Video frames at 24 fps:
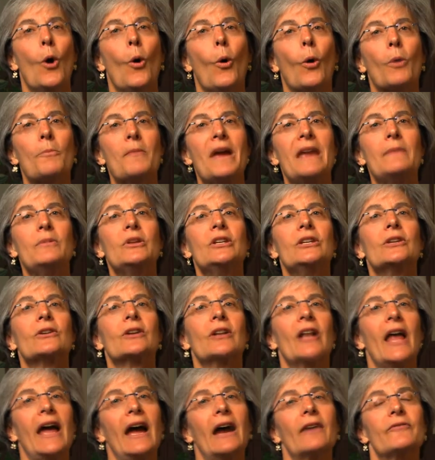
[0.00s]
Or maybe you
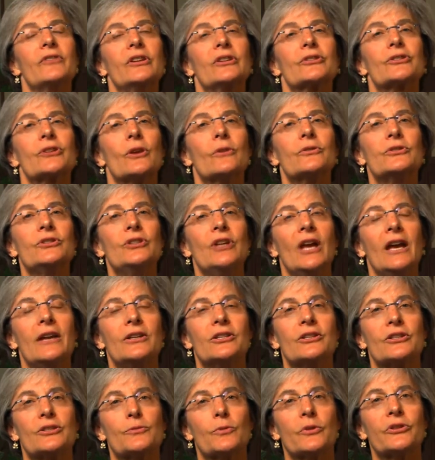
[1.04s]
can have the
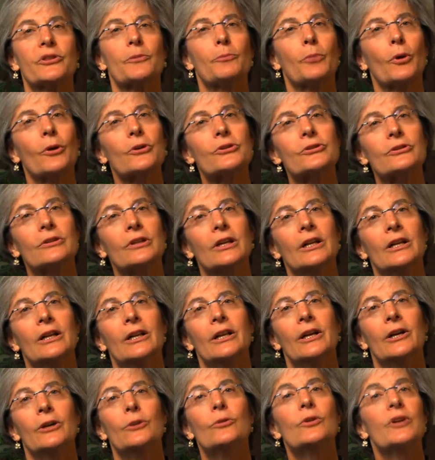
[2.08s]
associations with the person
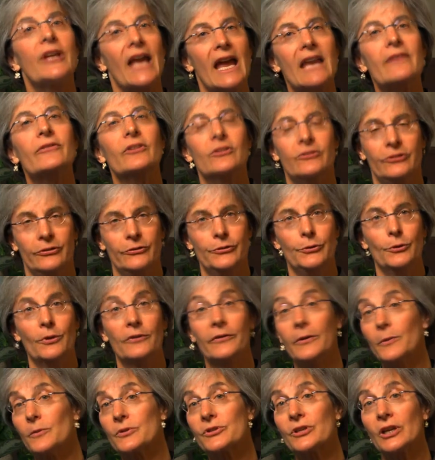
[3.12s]
who gave it to you
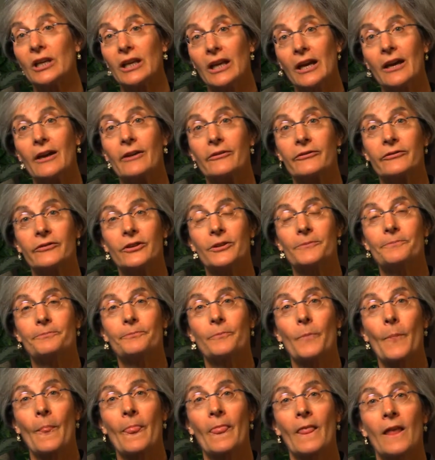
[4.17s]
if it was a gift.
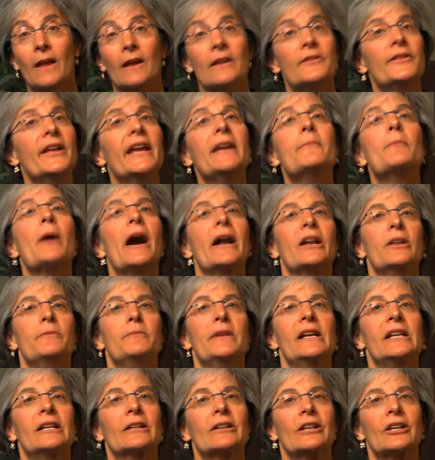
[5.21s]
They might
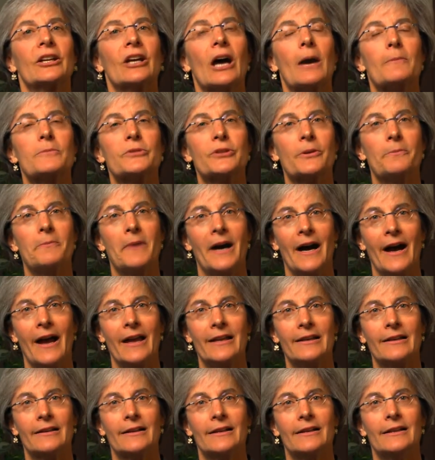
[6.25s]
immediately come to
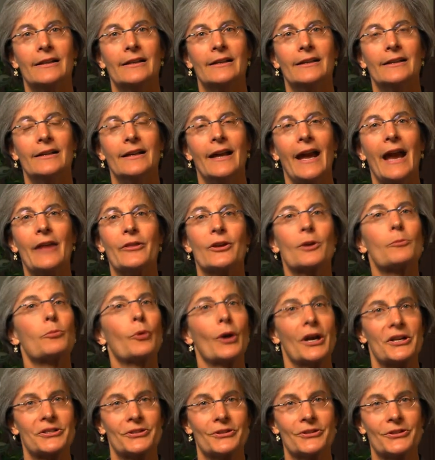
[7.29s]
mind, and their
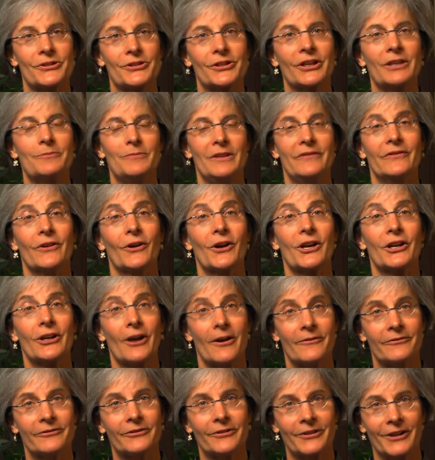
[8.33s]
presence can be very
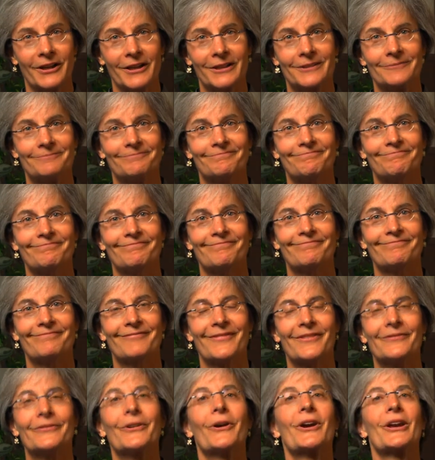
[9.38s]
comforting,
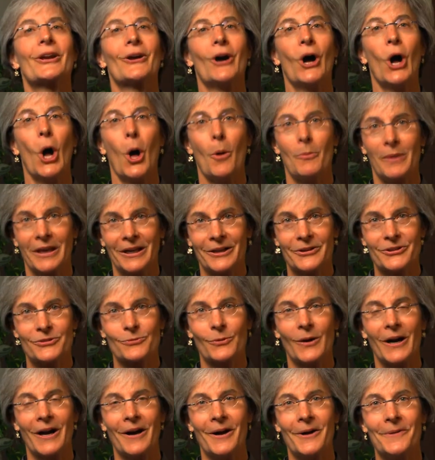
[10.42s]
very calming as
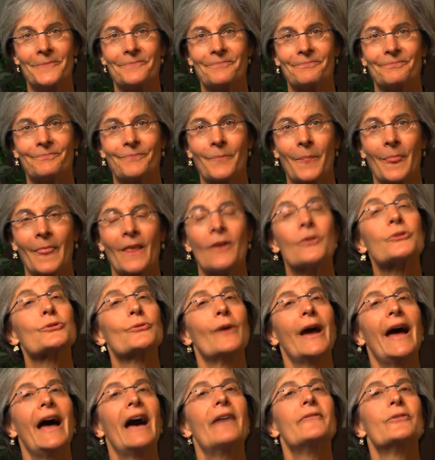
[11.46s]
well. So
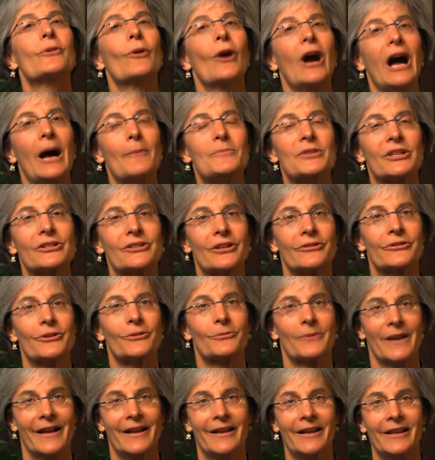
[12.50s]
have your objects at the
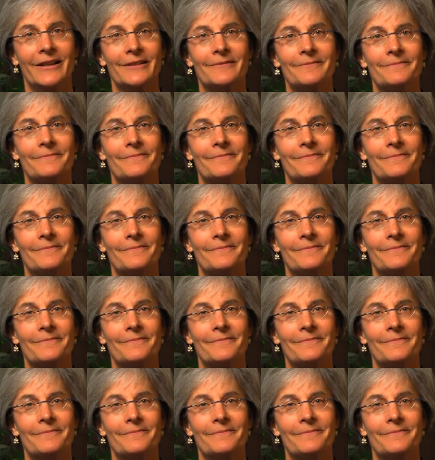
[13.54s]
ready.